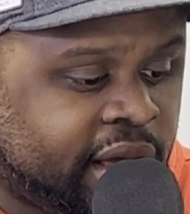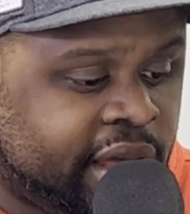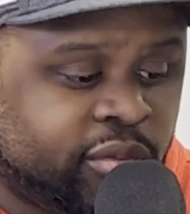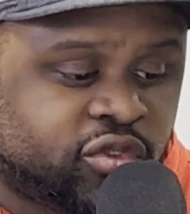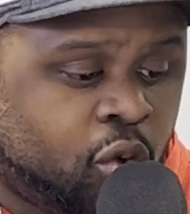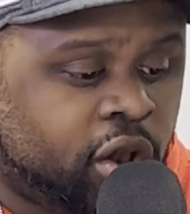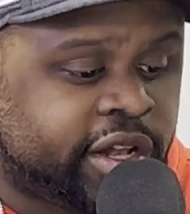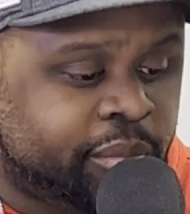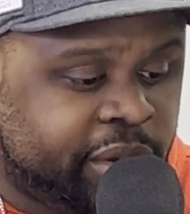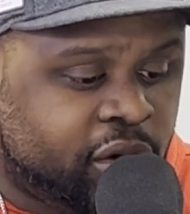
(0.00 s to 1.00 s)
He was
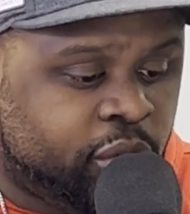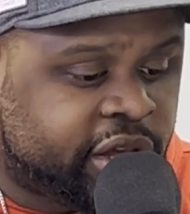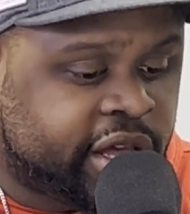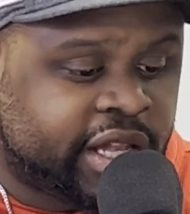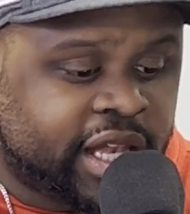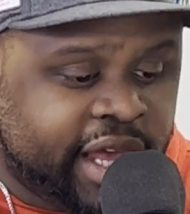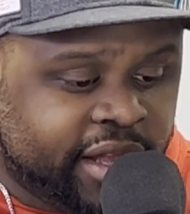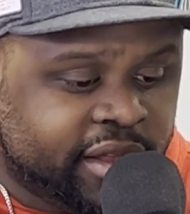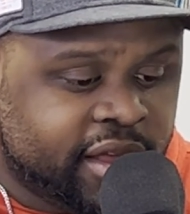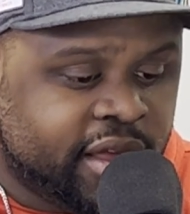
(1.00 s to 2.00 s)
quality build with good
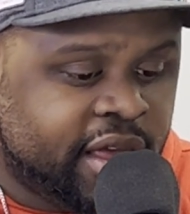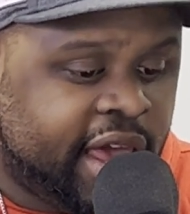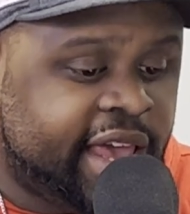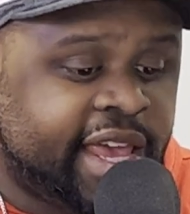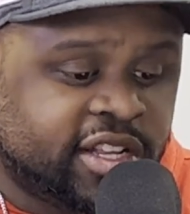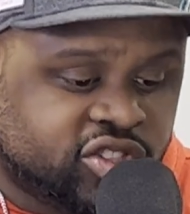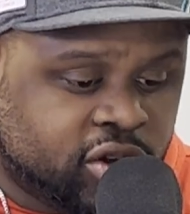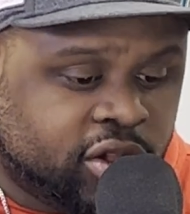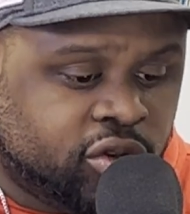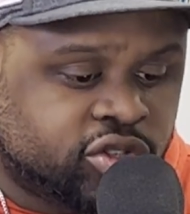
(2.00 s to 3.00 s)
length. He is
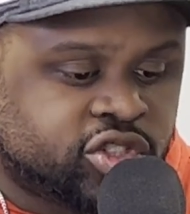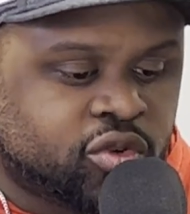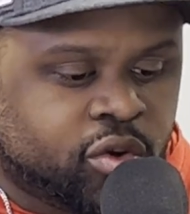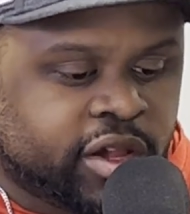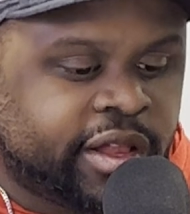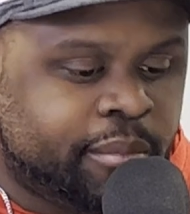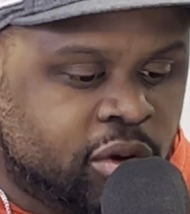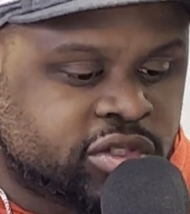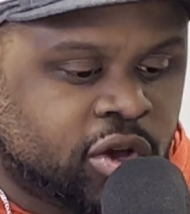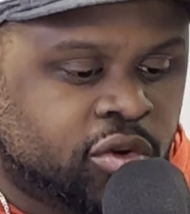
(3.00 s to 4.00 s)
a little shorter than
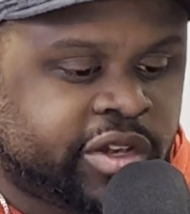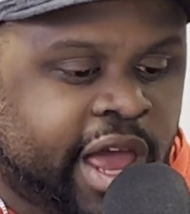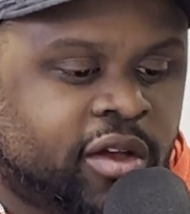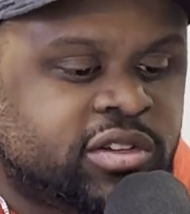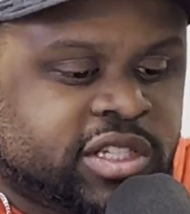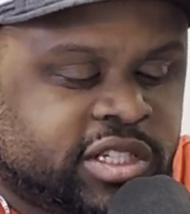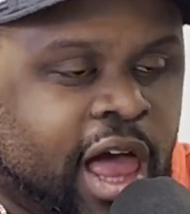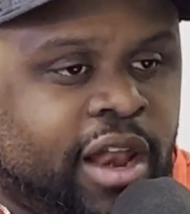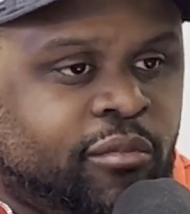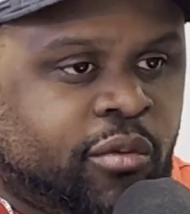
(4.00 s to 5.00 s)
most O tackles because a
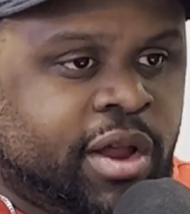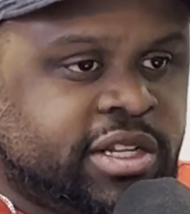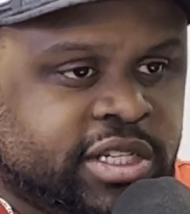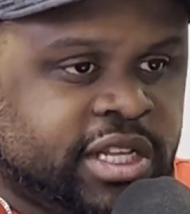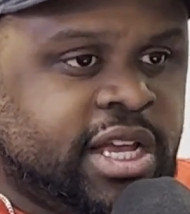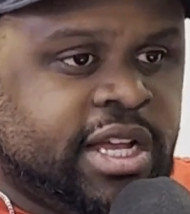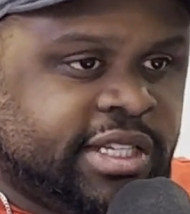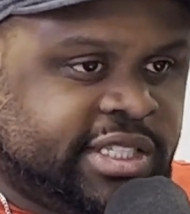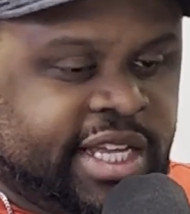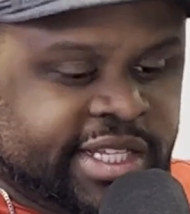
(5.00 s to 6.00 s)
lot of them are ranging
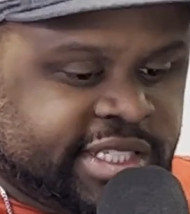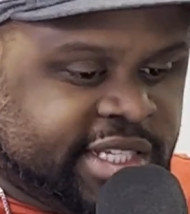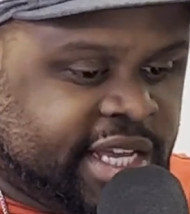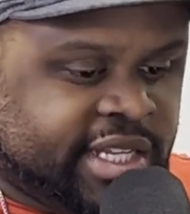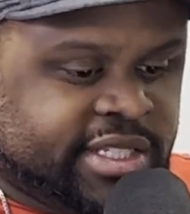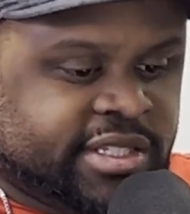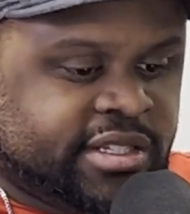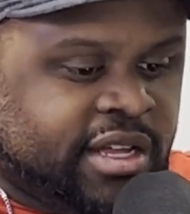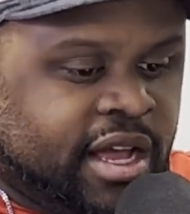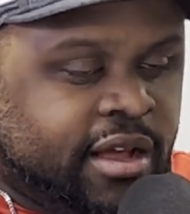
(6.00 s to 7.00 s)
6'6"
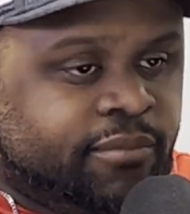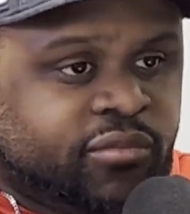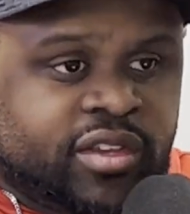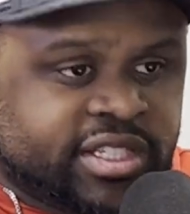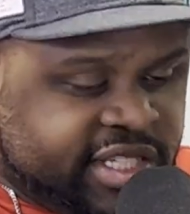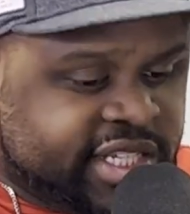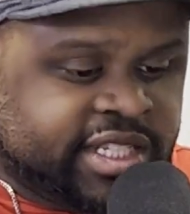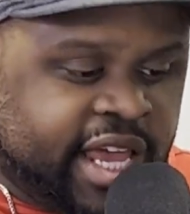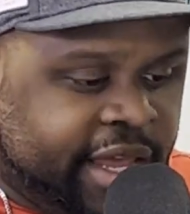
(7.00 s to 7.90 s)
to 6'8".